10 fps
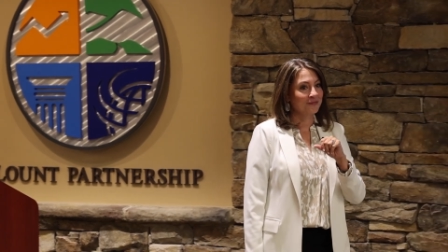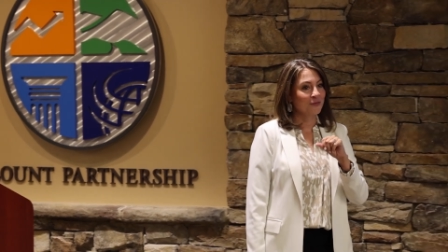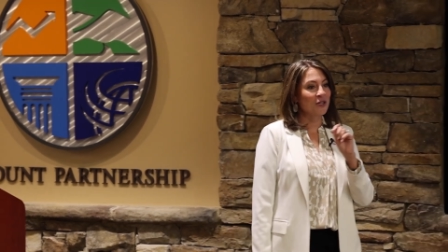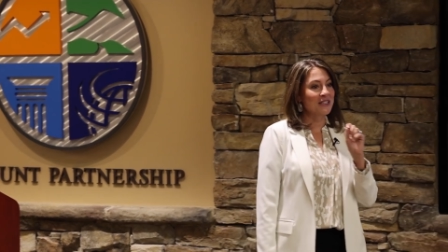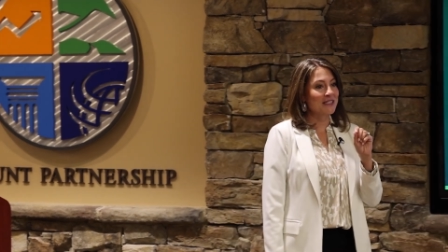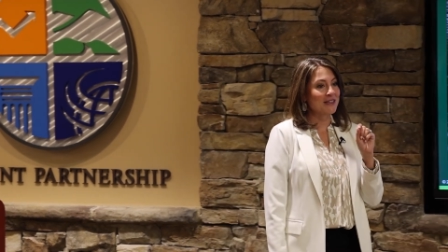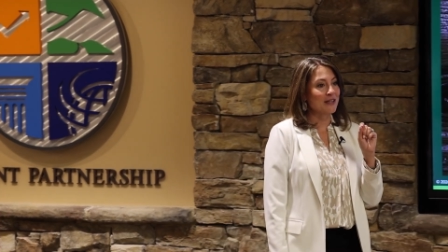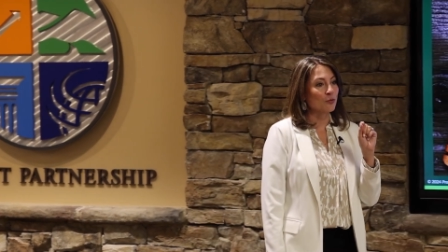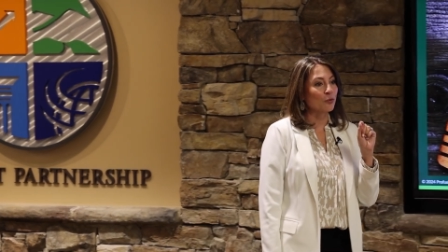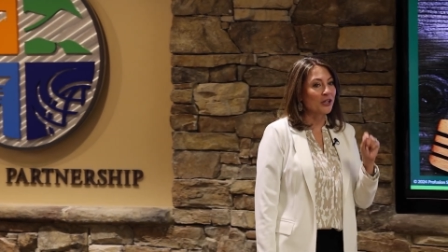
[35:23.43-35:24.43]
What is it
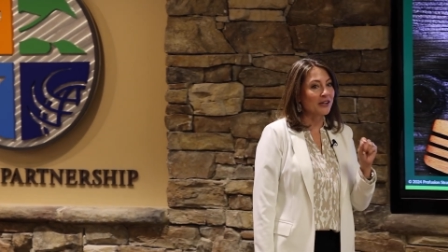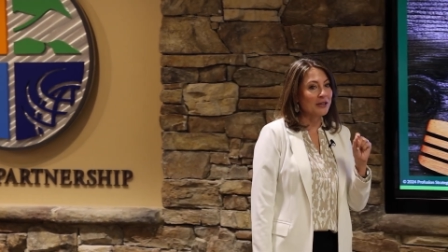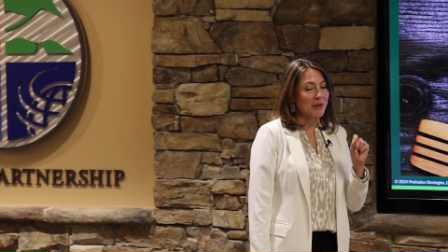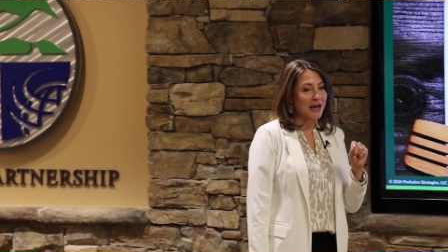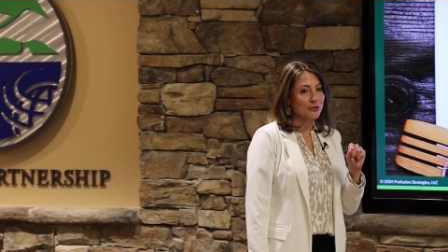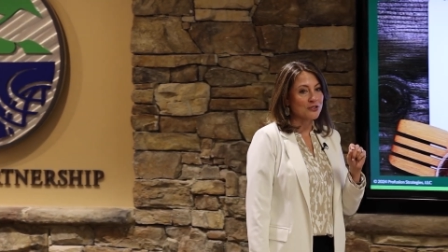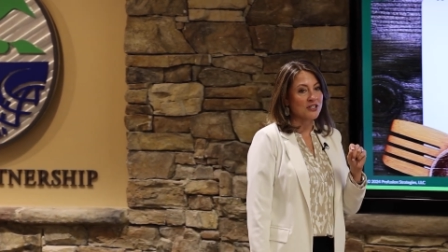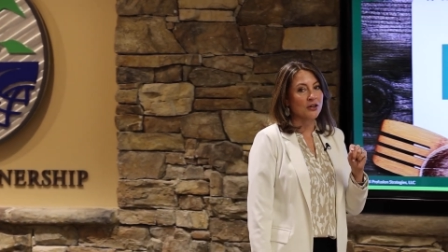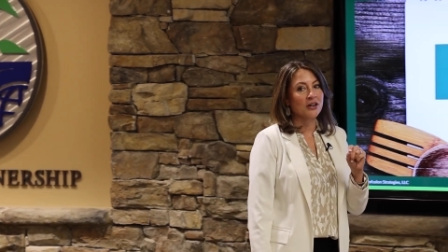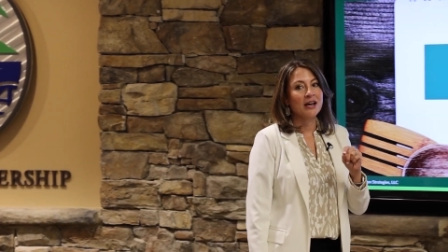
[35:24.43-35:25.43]
that really matters
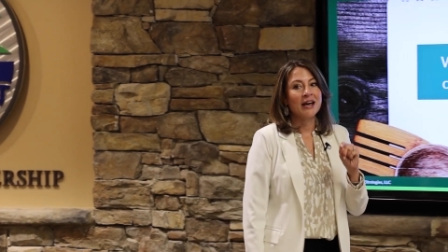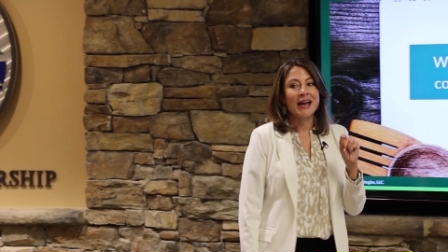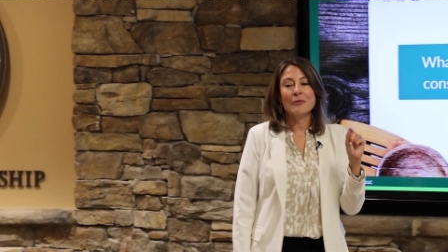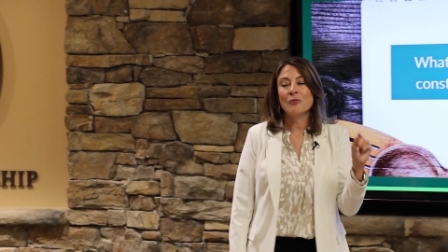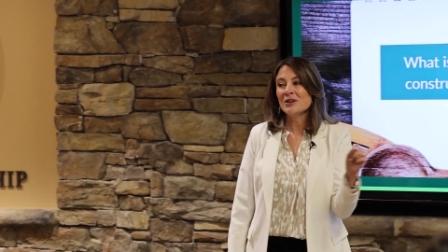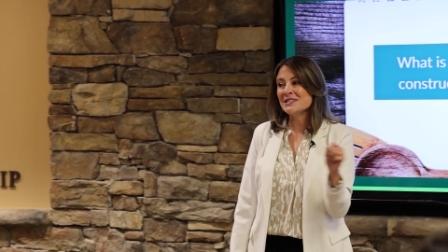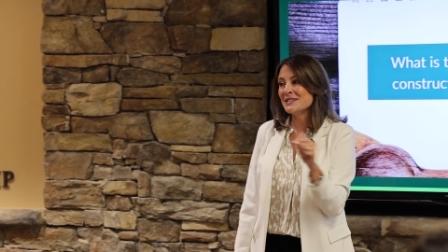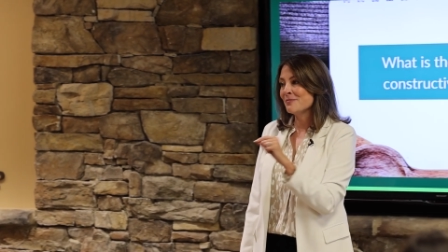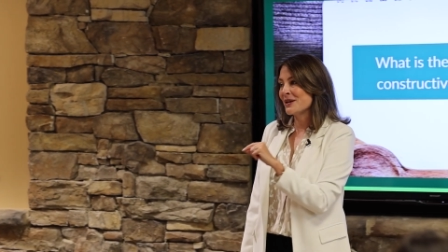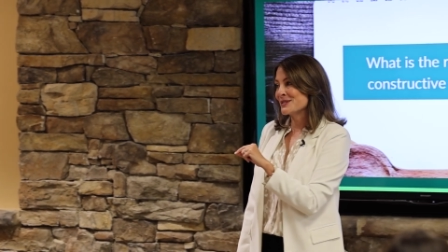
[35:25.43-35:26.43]
here? And what's
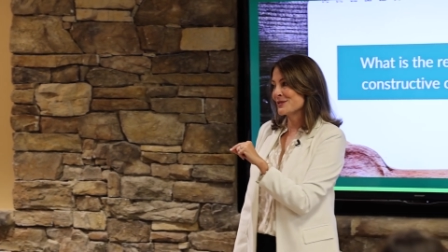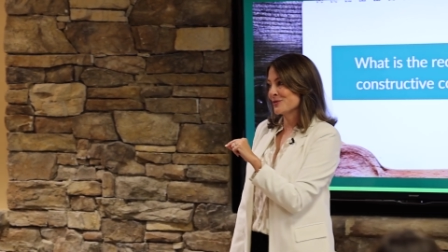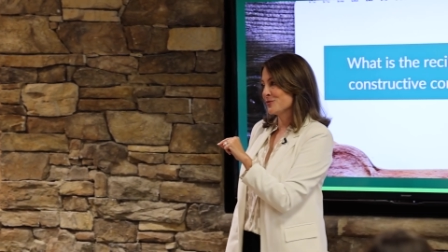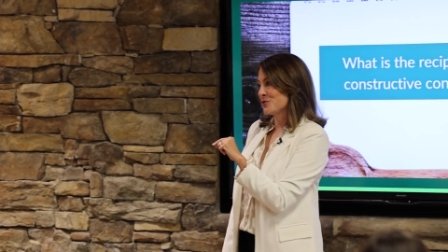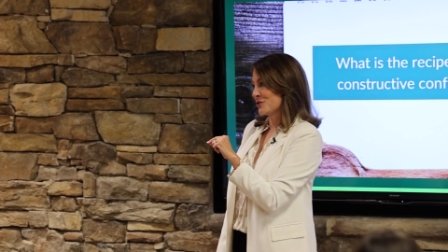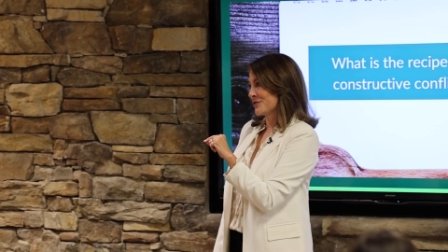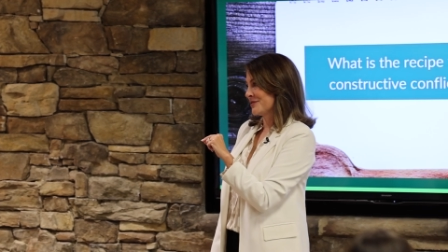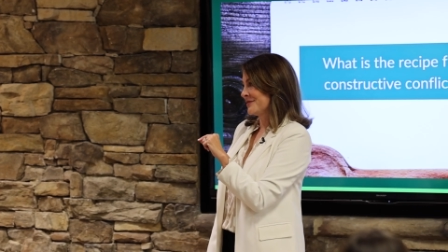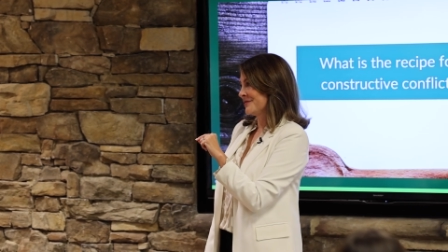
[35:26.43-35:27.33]
the best solution,